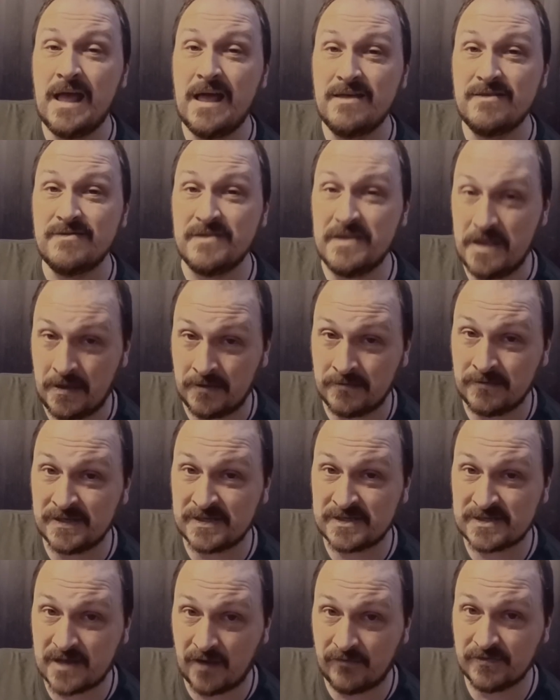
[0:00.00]
The
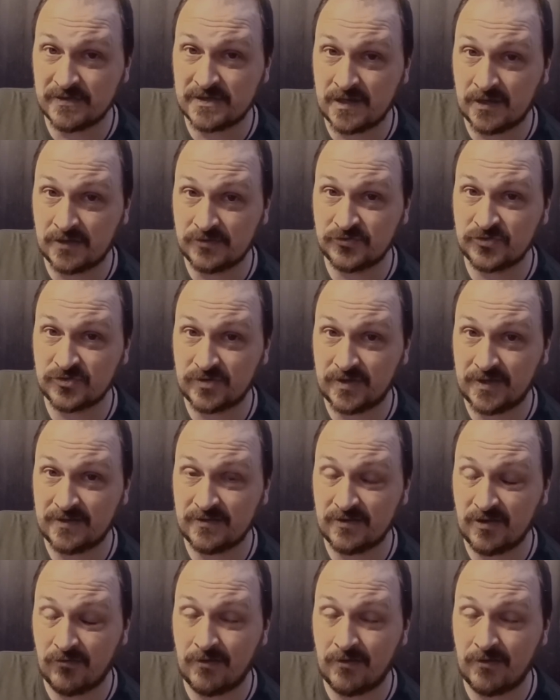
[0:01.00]
Undiscovered Country, directed